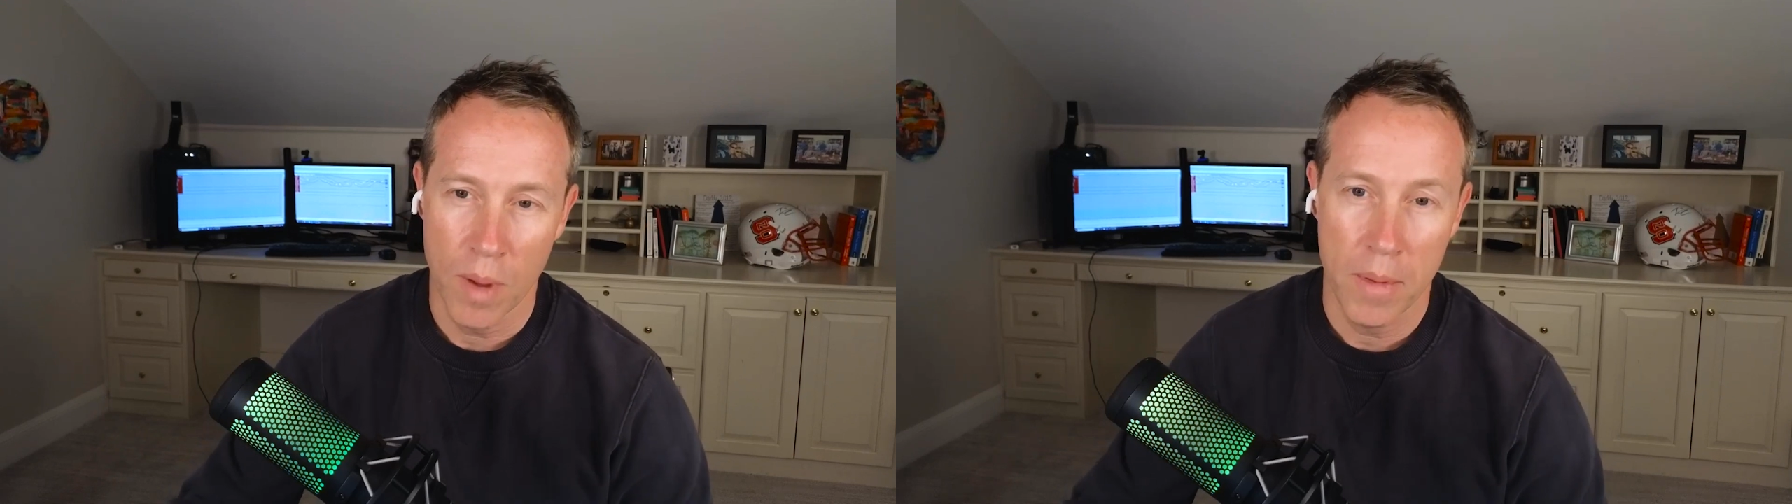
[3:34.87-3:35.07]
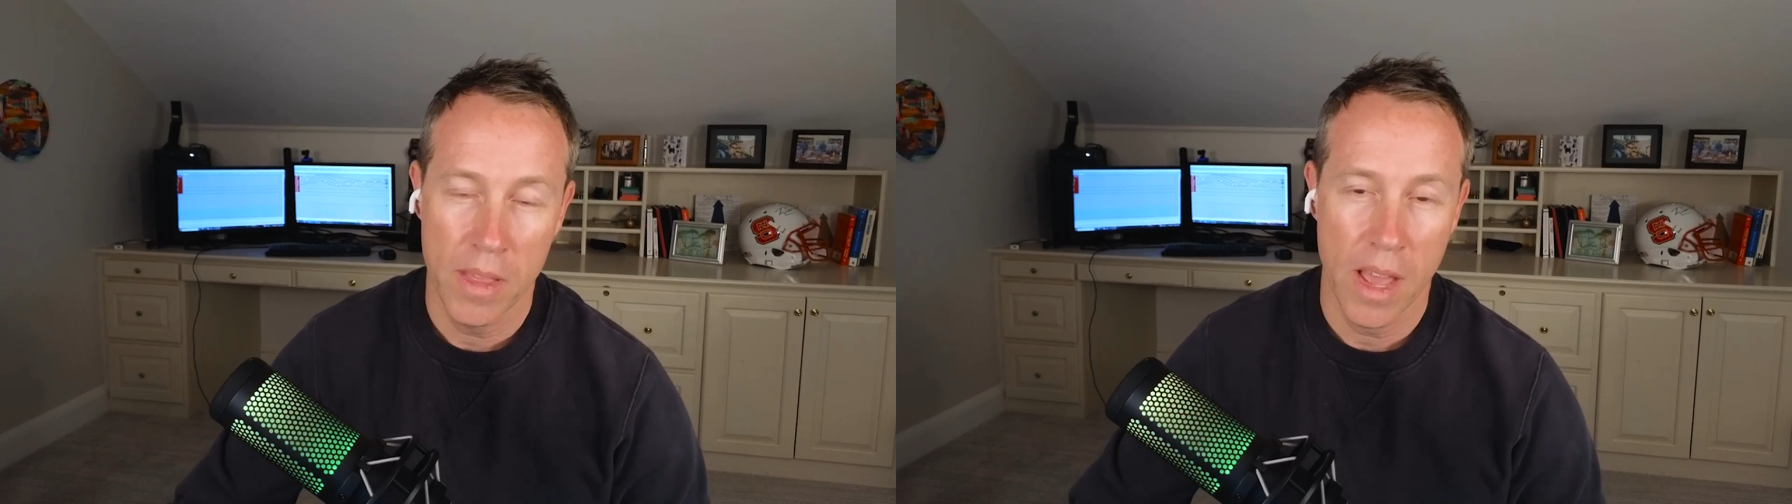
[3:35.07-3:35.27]

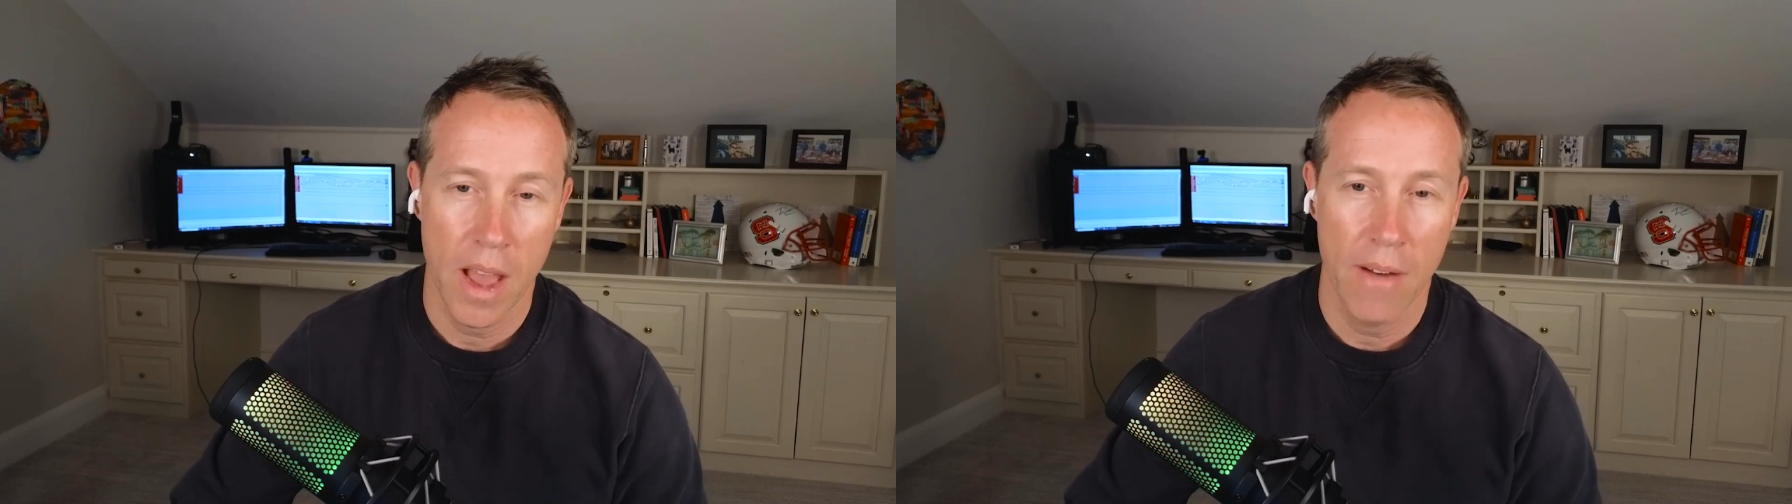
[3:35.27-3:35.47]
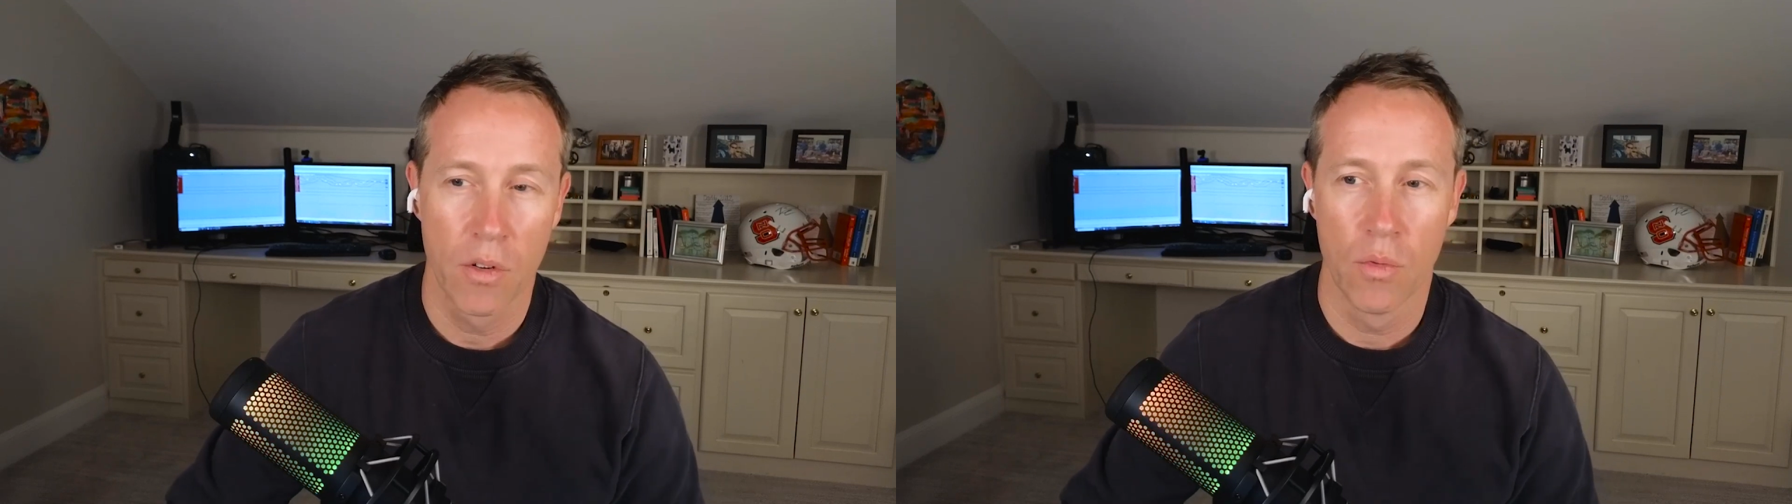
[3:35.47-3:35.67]
Maybe they
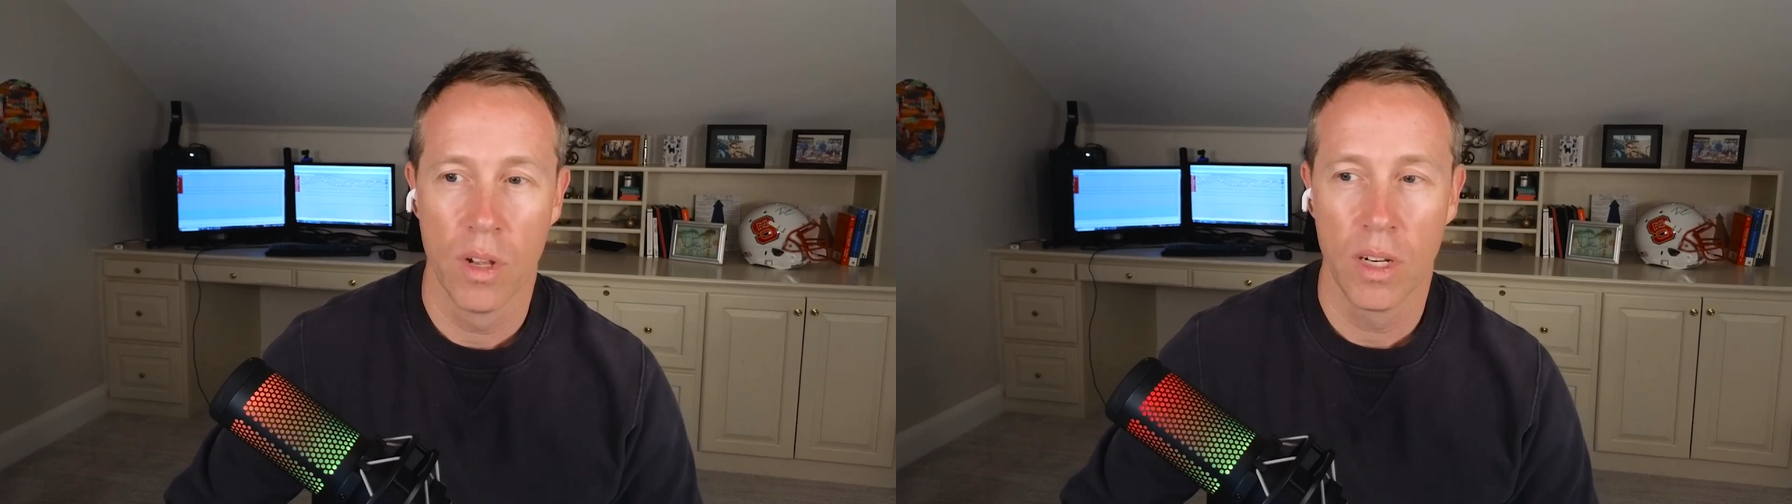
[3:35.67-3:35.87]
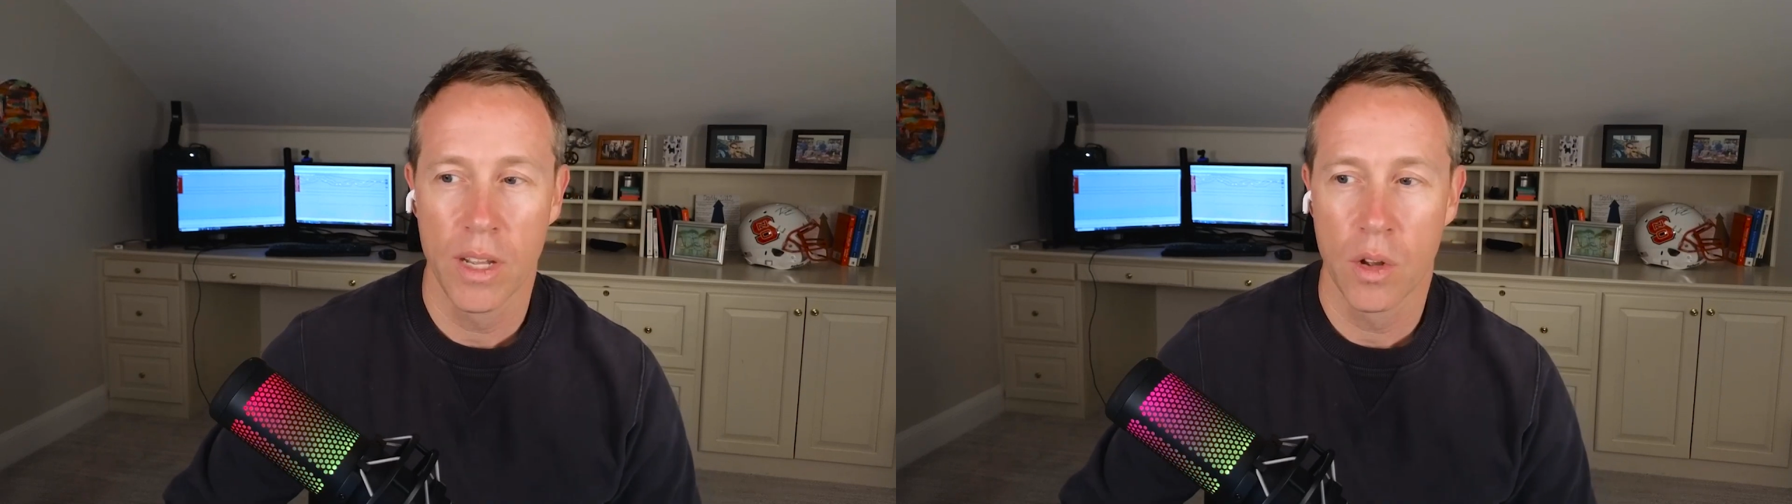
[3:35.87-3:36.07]
have a
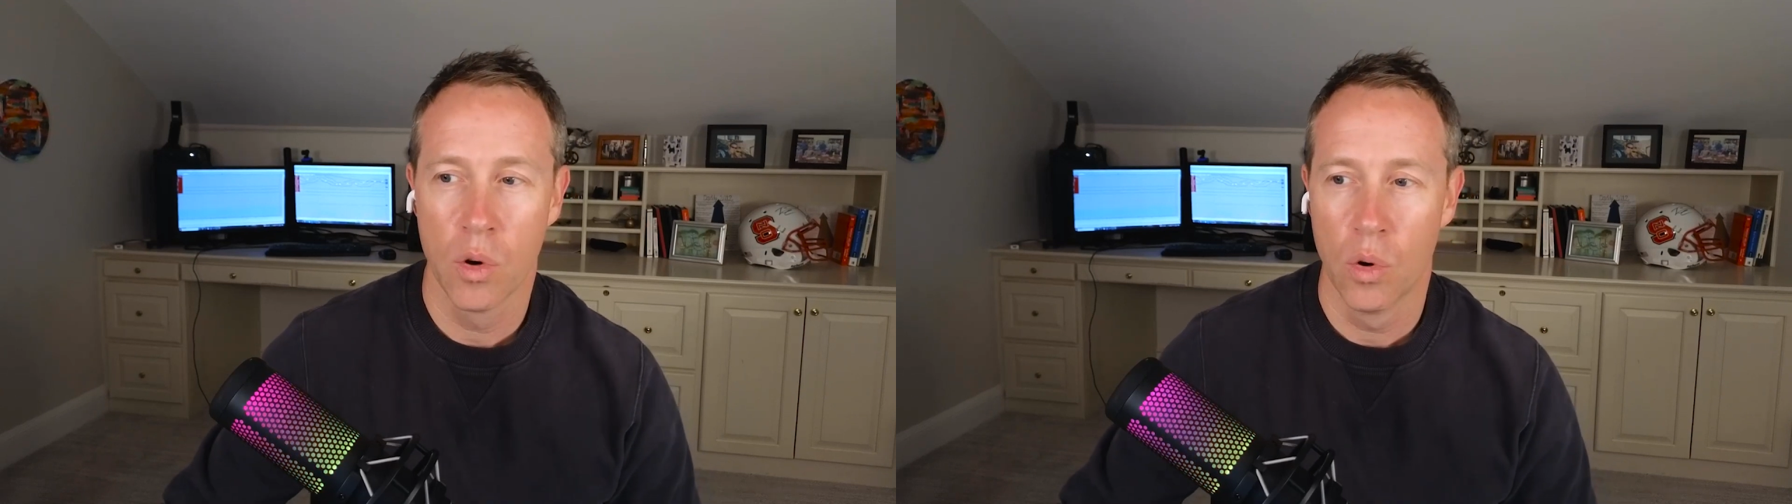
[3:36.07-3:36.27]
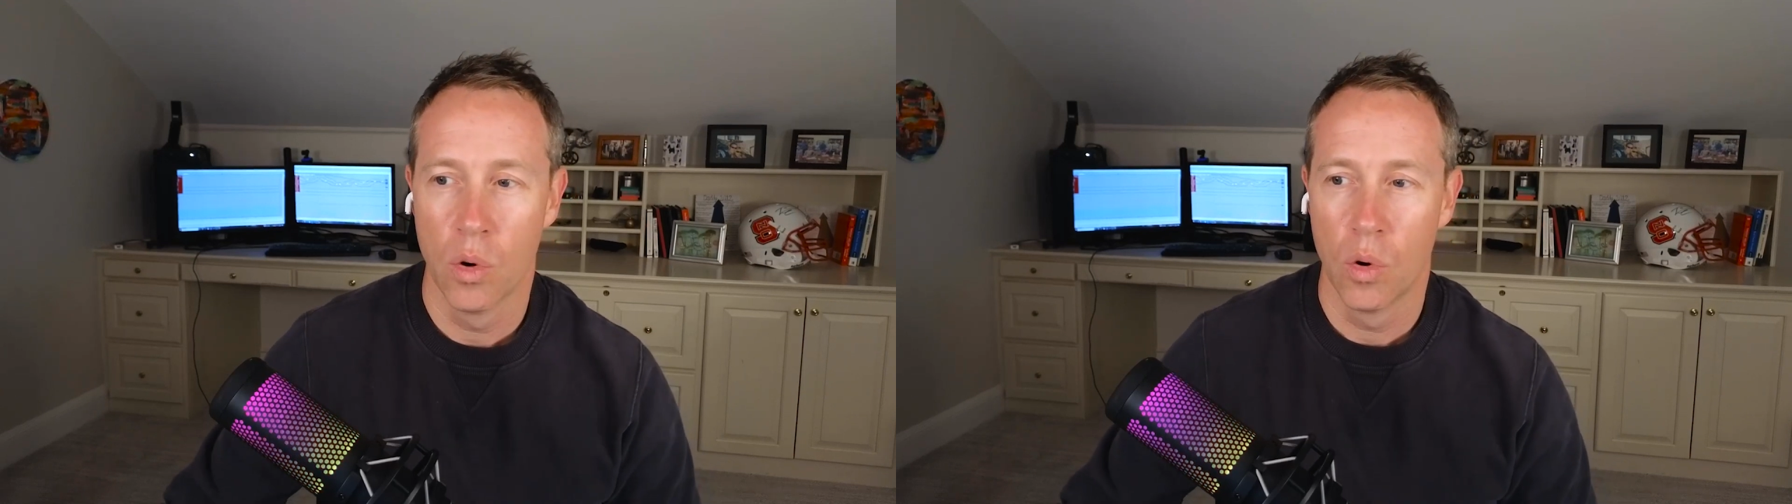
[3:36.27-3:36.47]
really
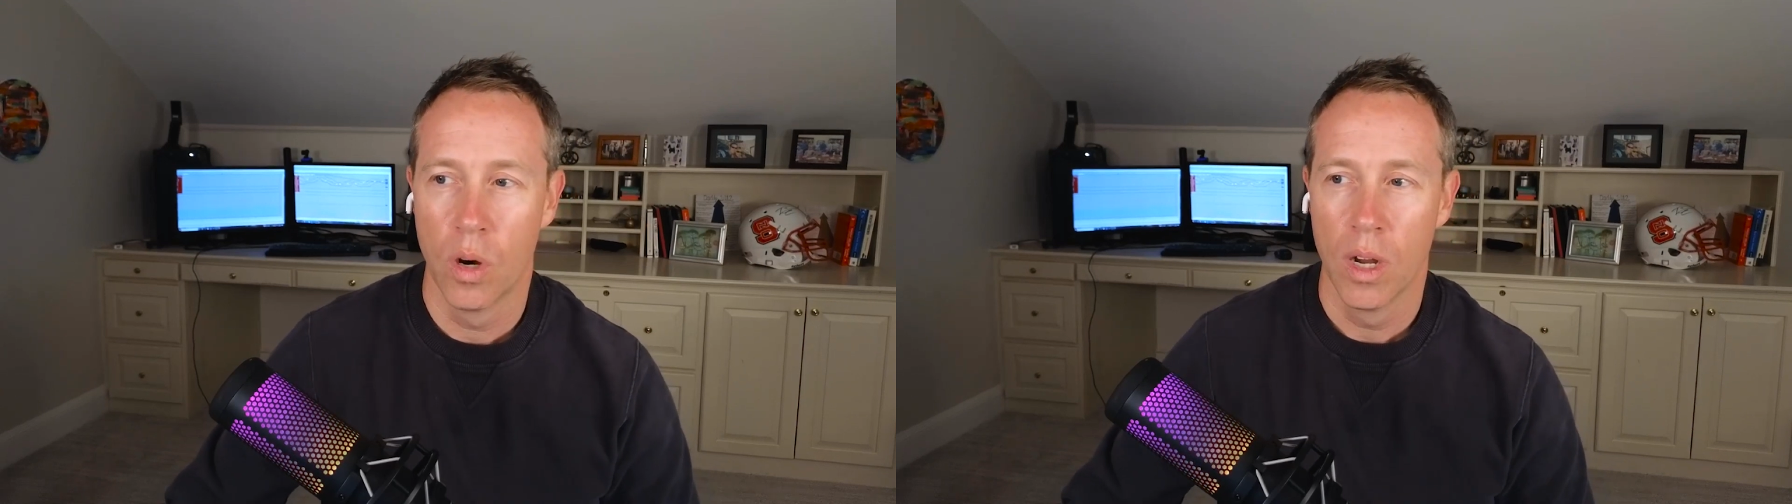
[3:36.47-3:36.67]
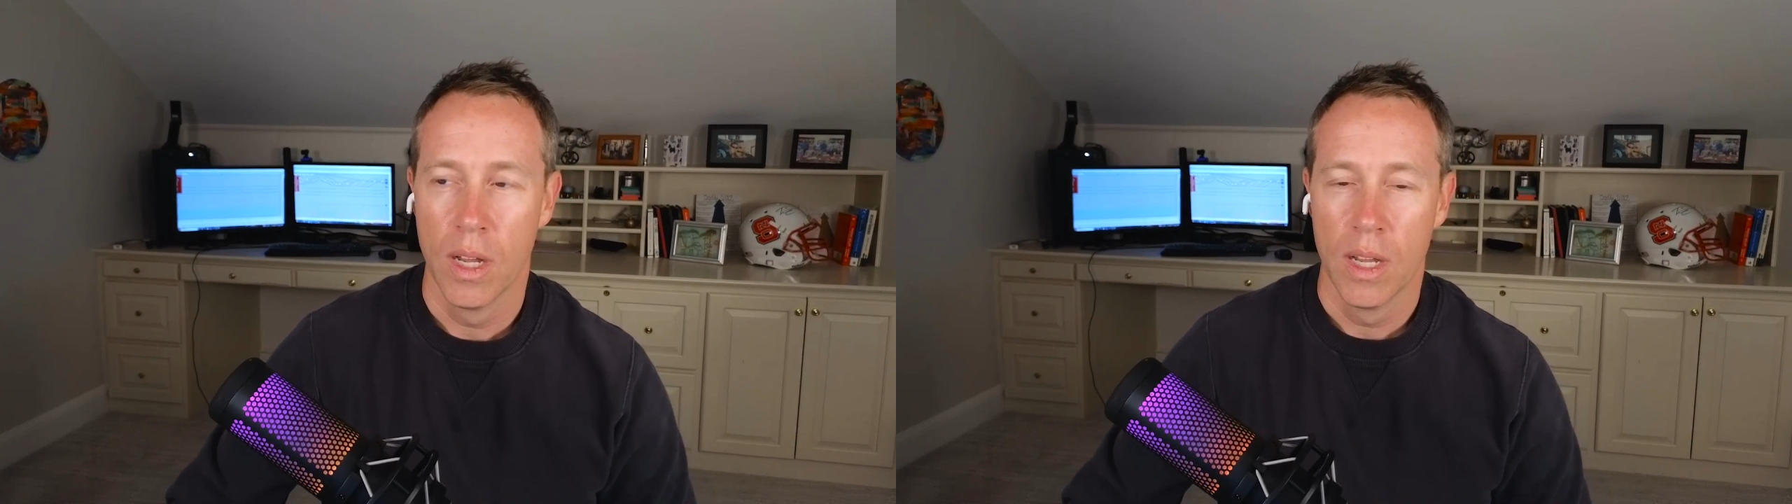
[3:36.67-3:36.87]

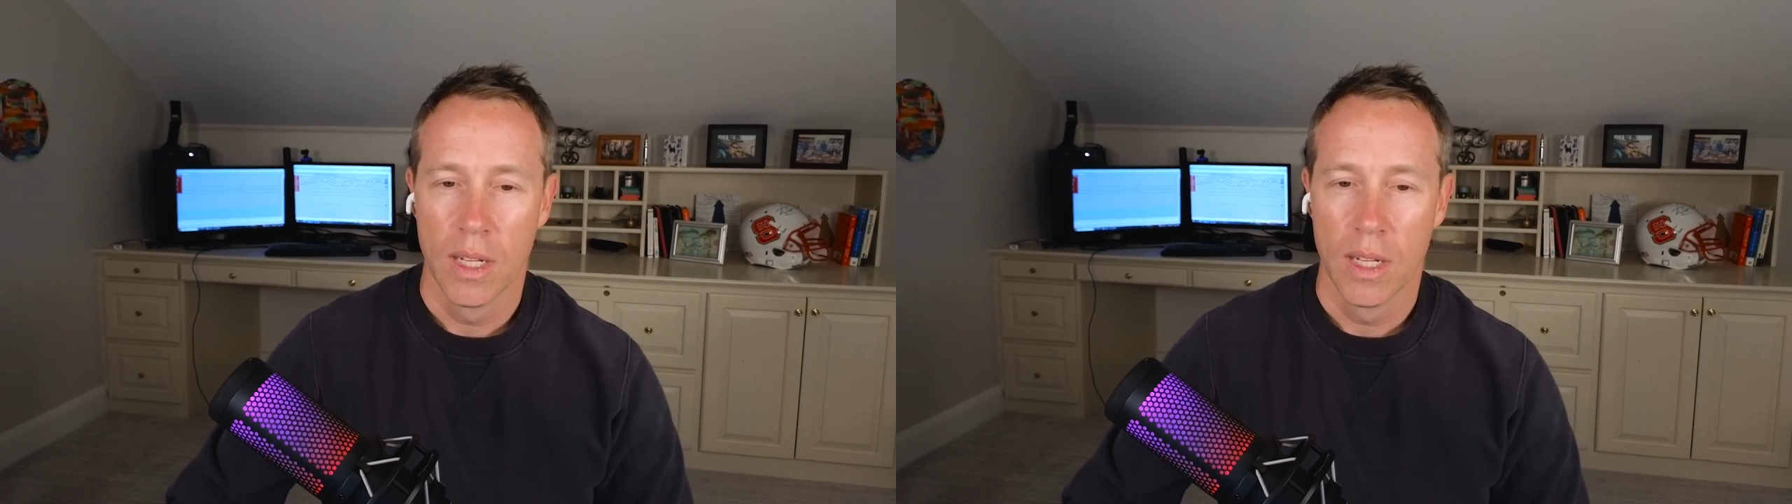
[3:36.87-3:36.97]
cool